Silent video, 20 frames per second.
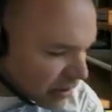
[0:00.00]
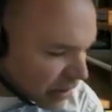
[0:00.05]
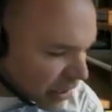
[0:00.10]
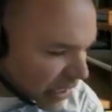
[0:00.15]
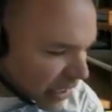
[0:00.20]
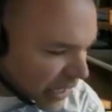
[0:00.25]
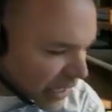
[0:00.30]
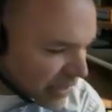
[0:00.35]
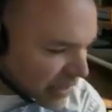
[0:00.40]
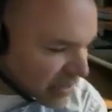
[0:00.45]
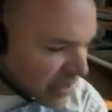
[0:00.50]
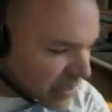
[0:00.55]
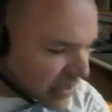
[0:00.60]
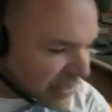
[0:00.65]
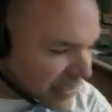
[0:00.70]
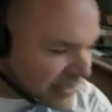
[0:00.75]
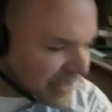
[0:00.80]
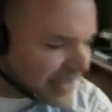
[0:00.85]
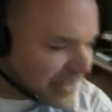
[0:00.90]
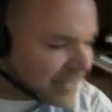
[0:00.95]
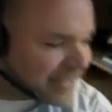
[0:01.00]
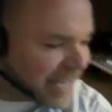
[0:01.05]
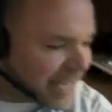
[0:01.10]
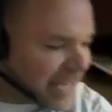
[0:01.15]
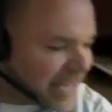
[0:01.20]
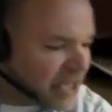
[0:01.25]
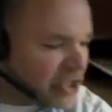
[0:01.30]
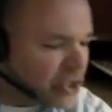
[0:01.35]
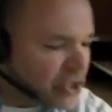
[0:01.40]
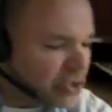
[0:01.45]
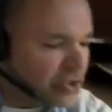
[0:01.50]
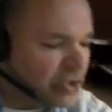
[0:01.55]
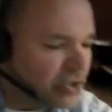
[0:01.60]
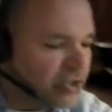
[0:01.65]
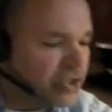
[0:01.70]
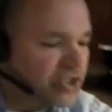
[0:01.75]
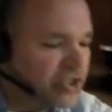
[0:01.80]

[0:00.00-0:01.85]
and it's a danger to the